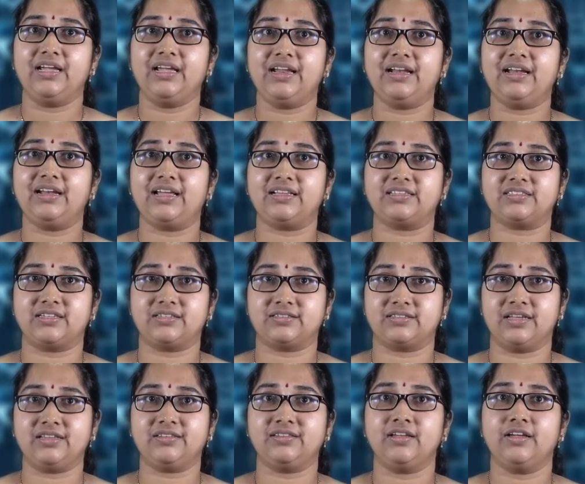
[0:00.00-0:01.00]
In lecture
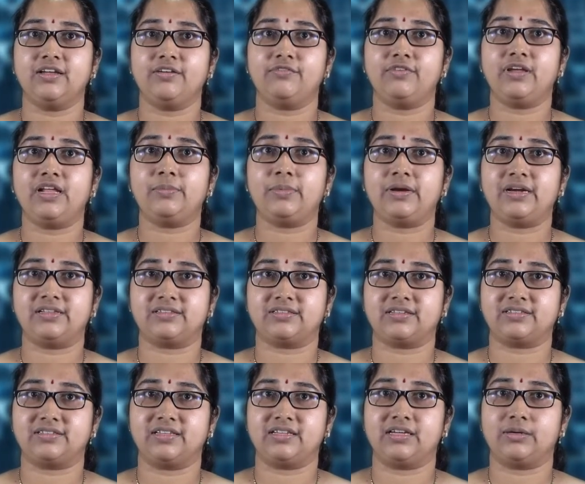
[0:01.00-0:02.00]
6, we will be
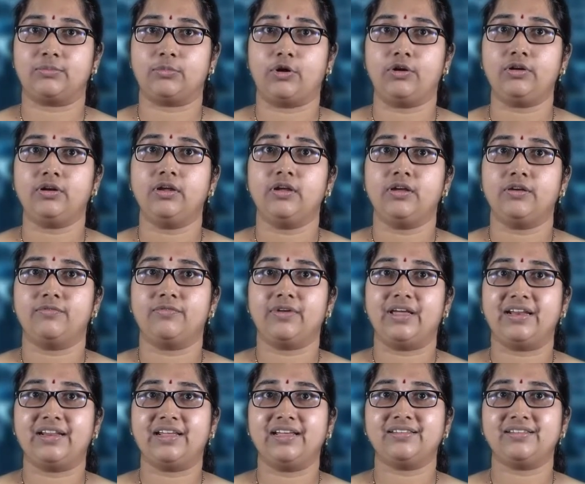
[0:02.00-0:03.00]
discussing about
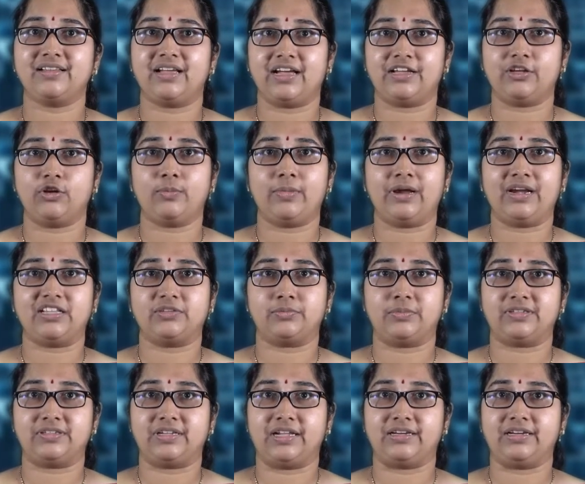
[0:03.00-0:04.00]
various I/O
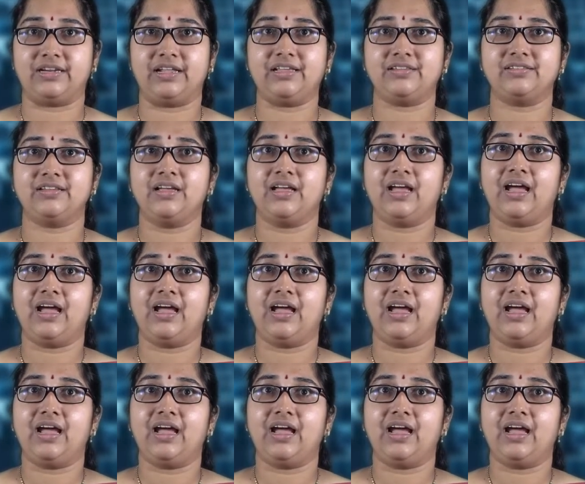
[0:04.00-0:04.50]
management techniques